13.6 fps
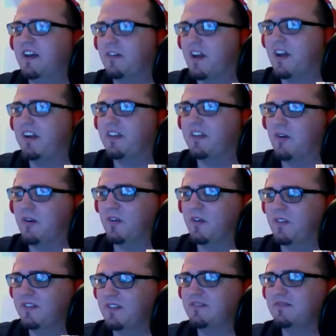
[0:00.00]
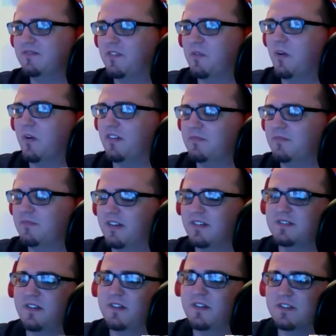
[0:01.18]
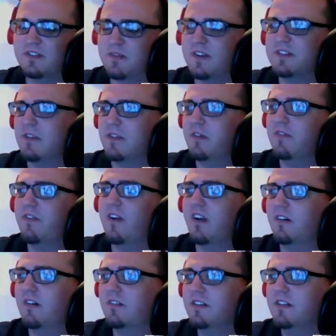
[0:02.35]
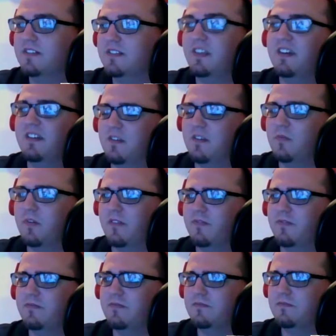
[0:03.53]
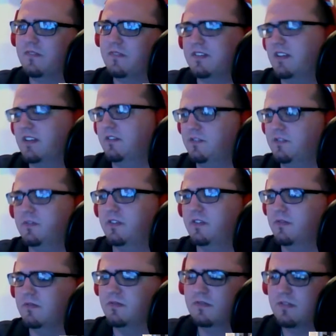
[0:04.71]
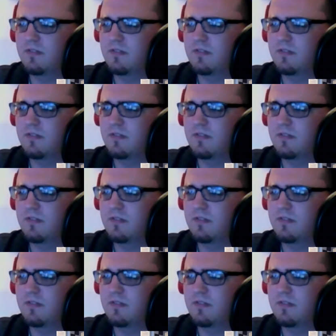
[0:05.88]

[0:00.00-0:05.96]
how God had ordered the world, but it's also based on what Pharaoh did and would have continued to do.